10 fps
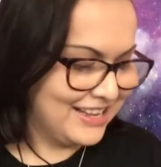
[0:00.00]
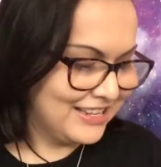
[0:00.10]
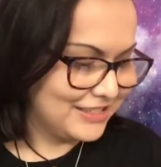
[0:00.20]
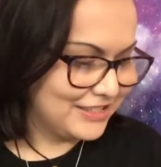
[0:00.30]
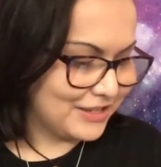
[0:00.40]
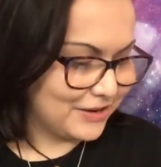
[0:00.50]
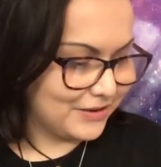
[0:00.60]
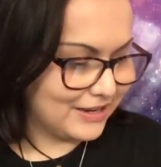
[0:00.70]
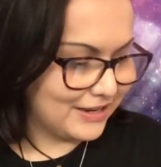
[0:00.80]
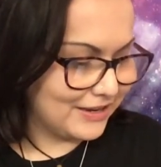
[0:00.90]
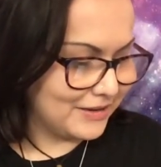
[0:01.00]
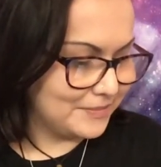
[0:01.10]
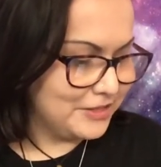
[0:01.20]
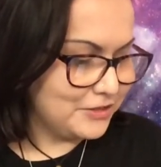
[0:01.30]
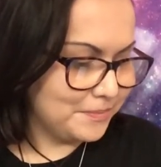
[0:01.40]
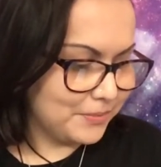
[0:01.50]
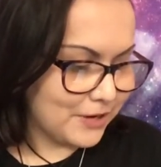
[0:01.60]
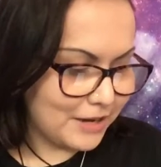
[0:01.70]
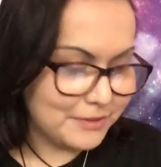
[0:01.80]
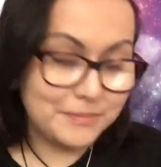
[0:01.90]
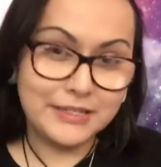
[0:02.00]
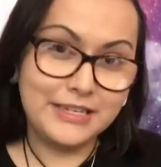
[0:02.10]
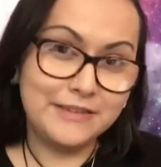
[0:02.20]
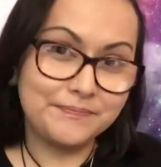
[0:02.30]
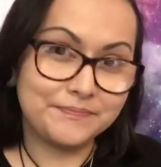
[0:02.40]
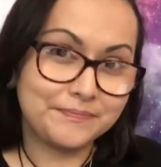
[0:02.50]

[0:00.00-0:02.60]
So you probably...